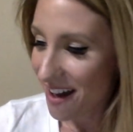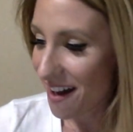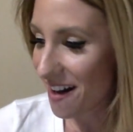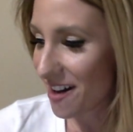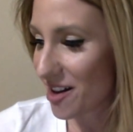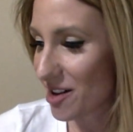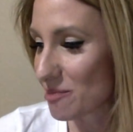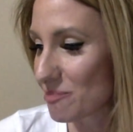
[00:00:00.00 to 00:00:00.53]

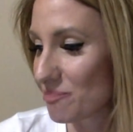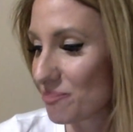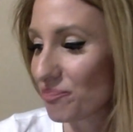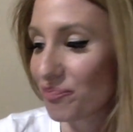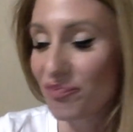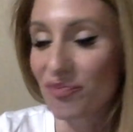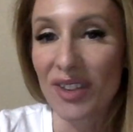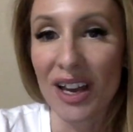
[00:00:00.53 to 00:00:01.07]
Um,
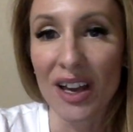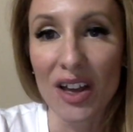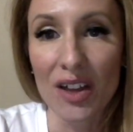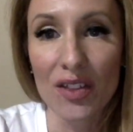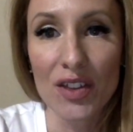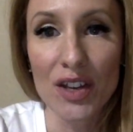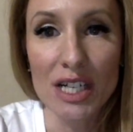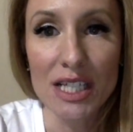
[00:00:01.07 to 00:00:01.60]

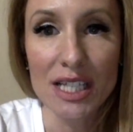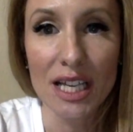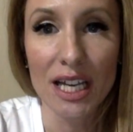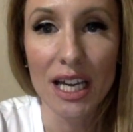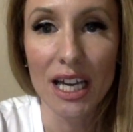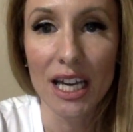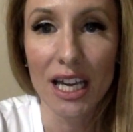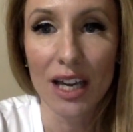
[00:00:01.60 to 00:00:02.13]
they're
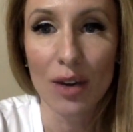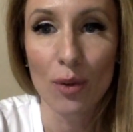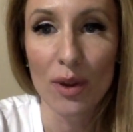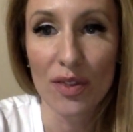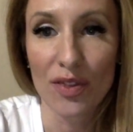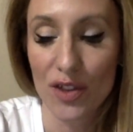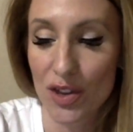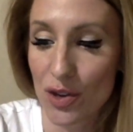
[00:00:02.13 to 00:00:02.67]
saying
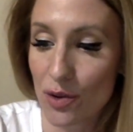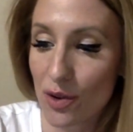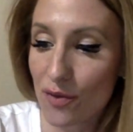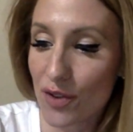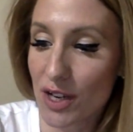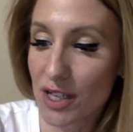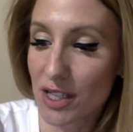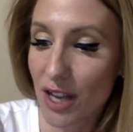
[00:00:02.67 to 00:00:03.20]
with the
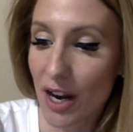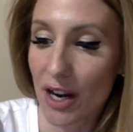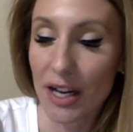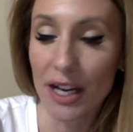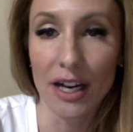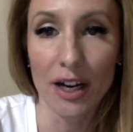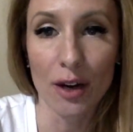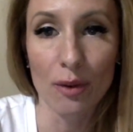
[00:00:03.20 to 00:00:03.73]
universe card
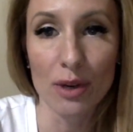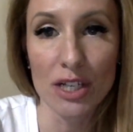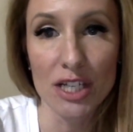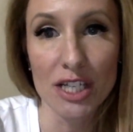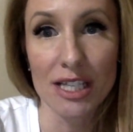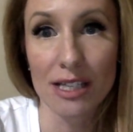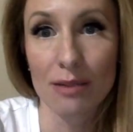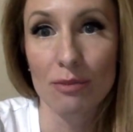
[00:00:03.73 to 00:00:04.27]
here, which
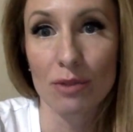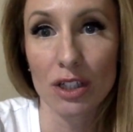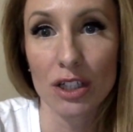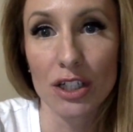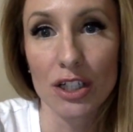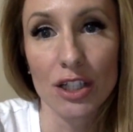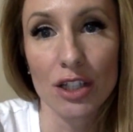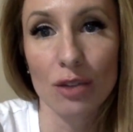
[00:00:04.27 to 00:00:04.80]
is
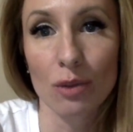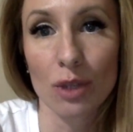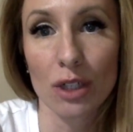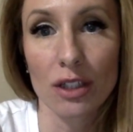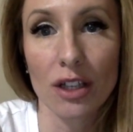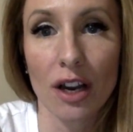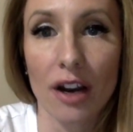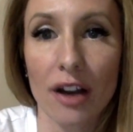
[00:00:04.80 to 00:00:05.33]
similar to the
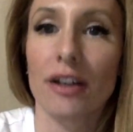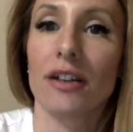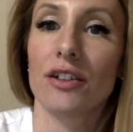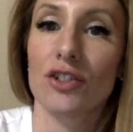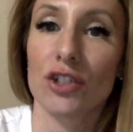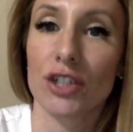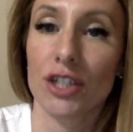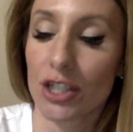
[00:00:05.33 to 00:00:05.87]
world card in a
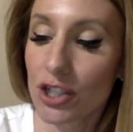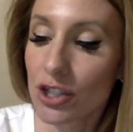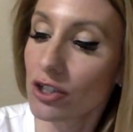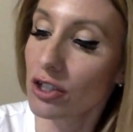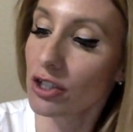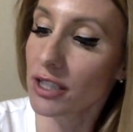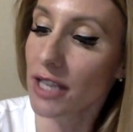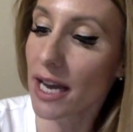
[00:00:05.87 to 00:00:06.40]

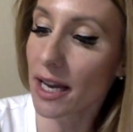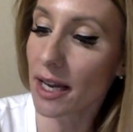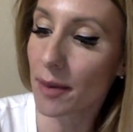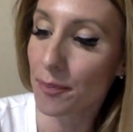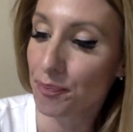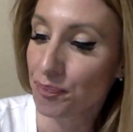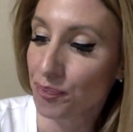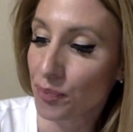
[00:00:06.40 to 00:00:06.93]
traditional deck,
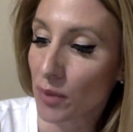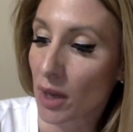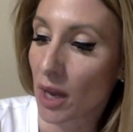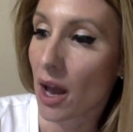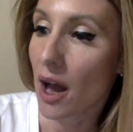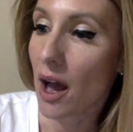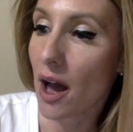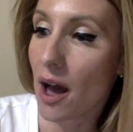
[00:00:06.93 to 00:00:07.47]

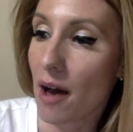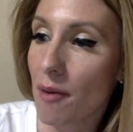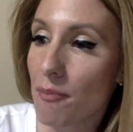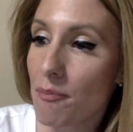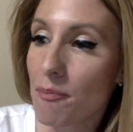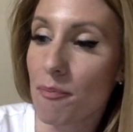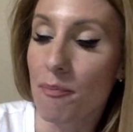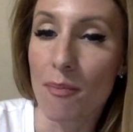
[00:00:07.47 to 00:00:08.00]

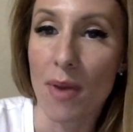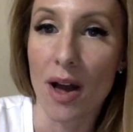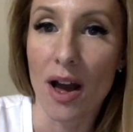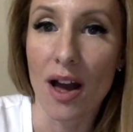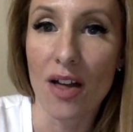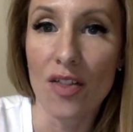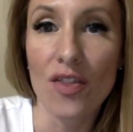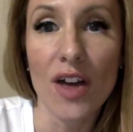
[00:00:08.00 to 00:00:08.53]
um,
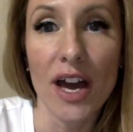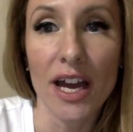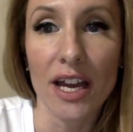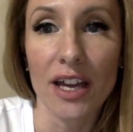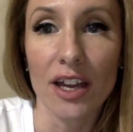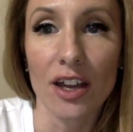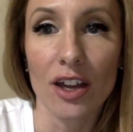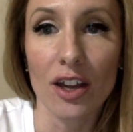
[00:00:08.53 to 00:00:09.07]

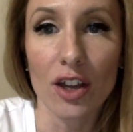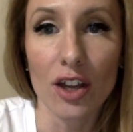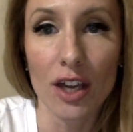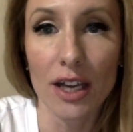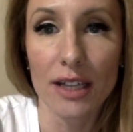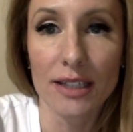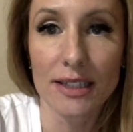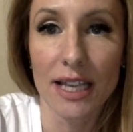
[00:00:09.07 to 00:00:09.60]
that
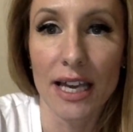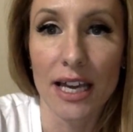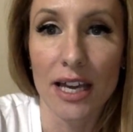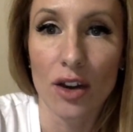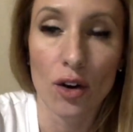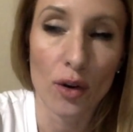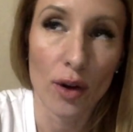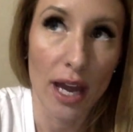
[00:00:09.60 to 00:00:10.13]
it's
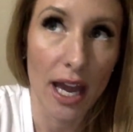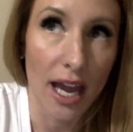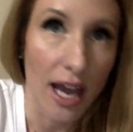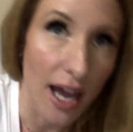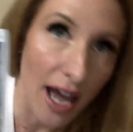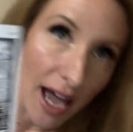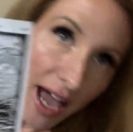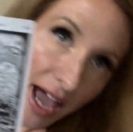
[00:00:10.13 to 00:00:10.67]
like,
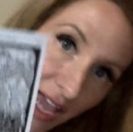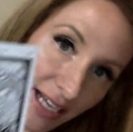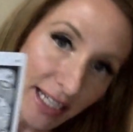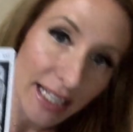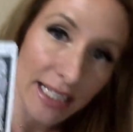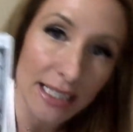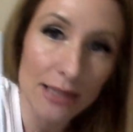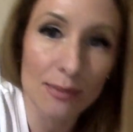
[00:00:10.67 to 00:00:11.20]
okay,
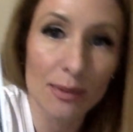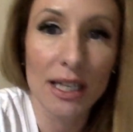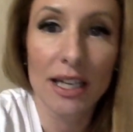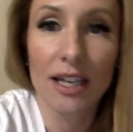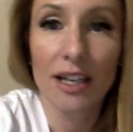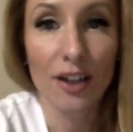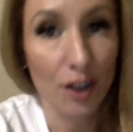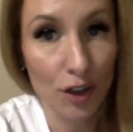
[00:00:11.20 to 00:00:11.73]
endings
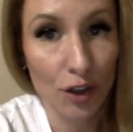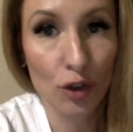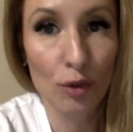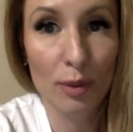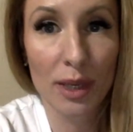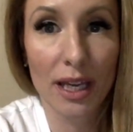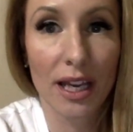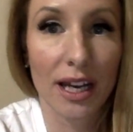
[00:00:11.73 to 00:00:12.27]
mean new
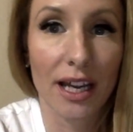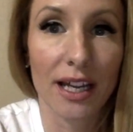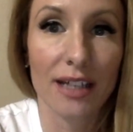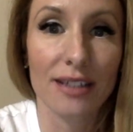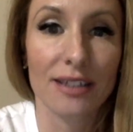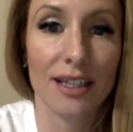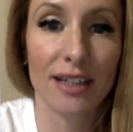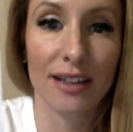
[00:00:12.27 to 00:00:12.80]

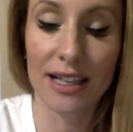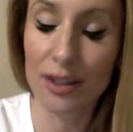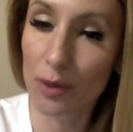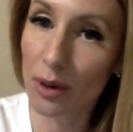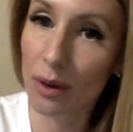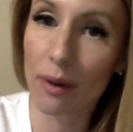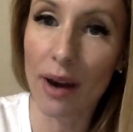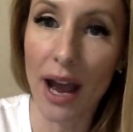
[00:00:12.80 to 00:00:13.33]
beginnings, and that's
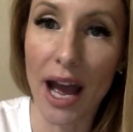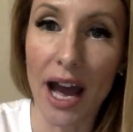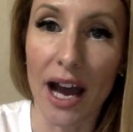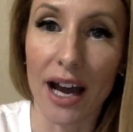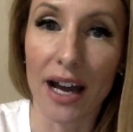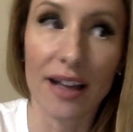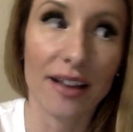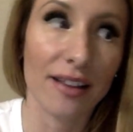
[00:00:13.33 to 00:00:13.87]
where we're
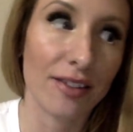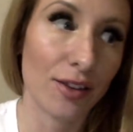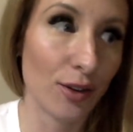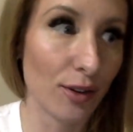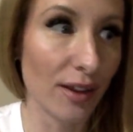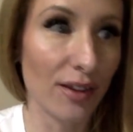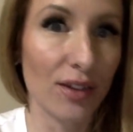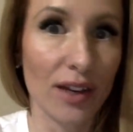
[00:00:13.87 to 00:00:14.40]
at. two
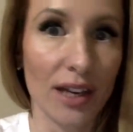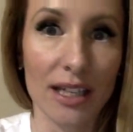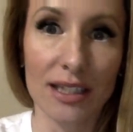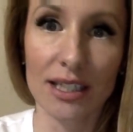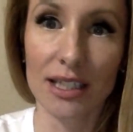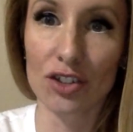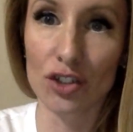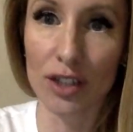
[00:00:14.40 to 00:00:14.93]
thousand
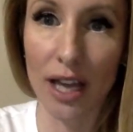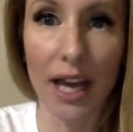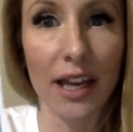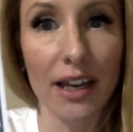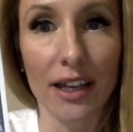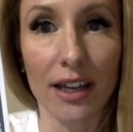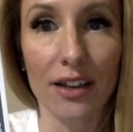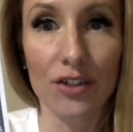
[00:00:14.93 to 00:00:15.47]
eighteen just
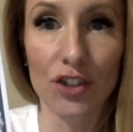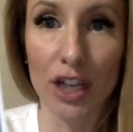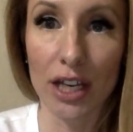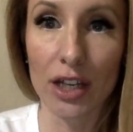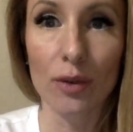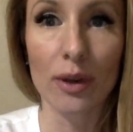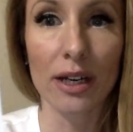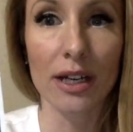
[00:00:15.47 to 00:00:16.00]
ended.
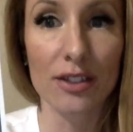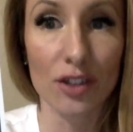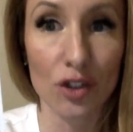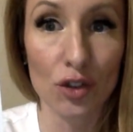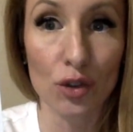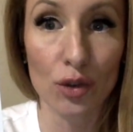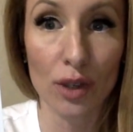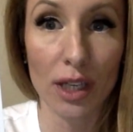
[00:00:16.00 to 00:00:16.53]
January is a
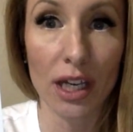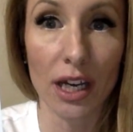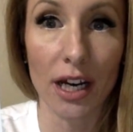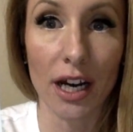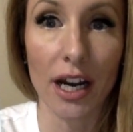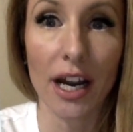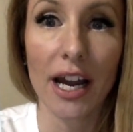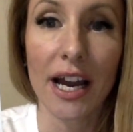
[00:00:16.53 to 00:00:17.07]
new
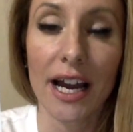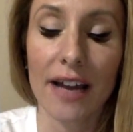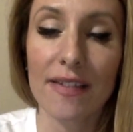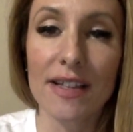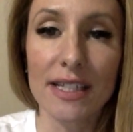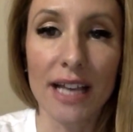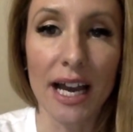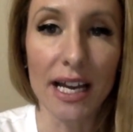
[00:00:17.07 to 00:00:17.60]
year. And
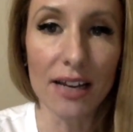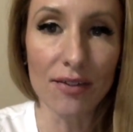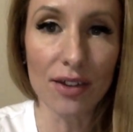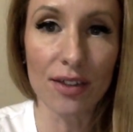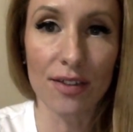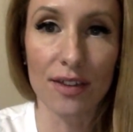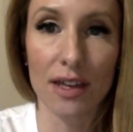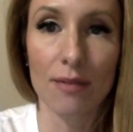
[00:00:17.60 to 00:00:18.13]
that's kind of
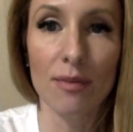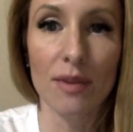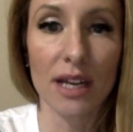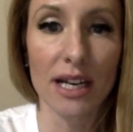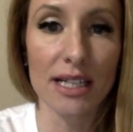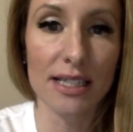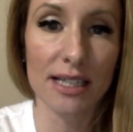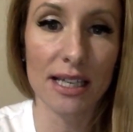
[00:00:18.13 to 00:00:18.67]
a theme that
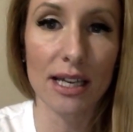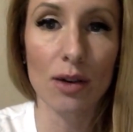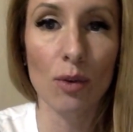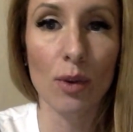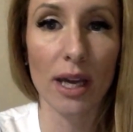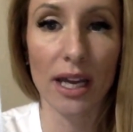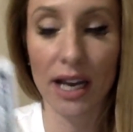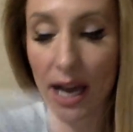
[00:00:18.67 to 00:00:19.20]
I see
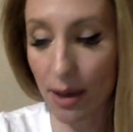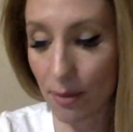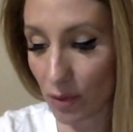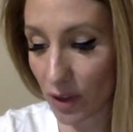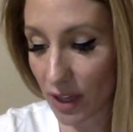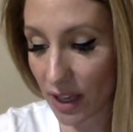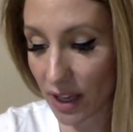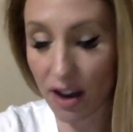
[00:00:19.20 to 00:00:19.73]
when I'm
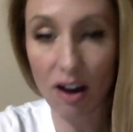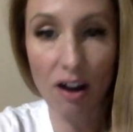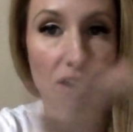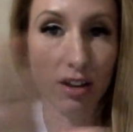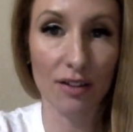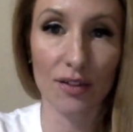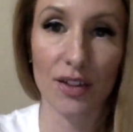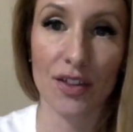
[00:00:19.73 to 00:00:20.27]
looking at
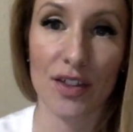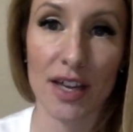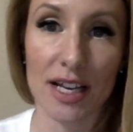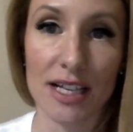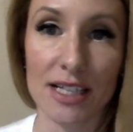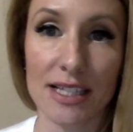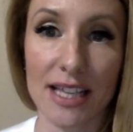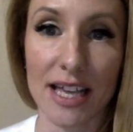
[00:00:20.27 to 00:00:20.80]
all of the
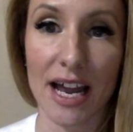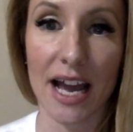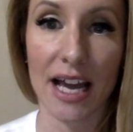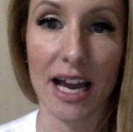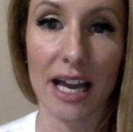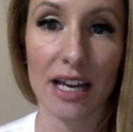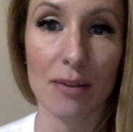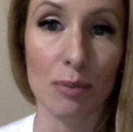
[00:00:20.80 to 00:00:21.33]
things that I
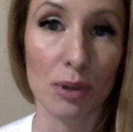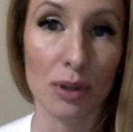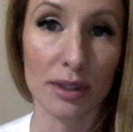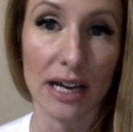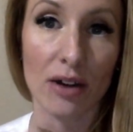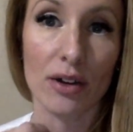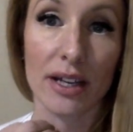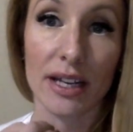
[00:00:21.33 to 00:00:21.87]
kind of pulled
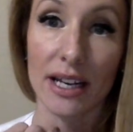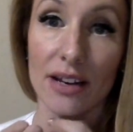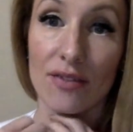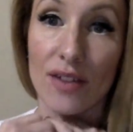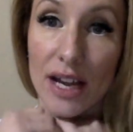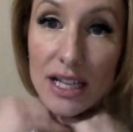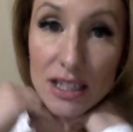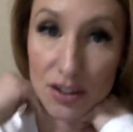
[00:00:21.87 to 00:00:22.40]
out in
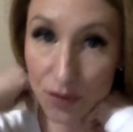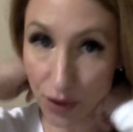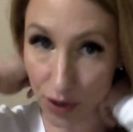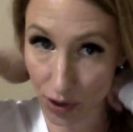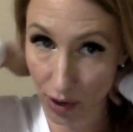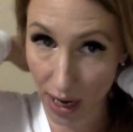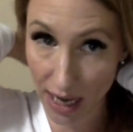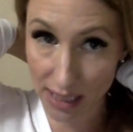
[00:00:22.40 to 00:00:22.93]
advance for
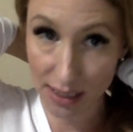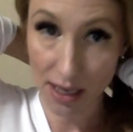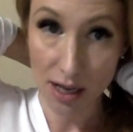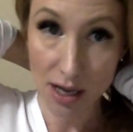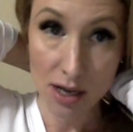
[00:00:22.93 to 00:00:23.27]
you guys.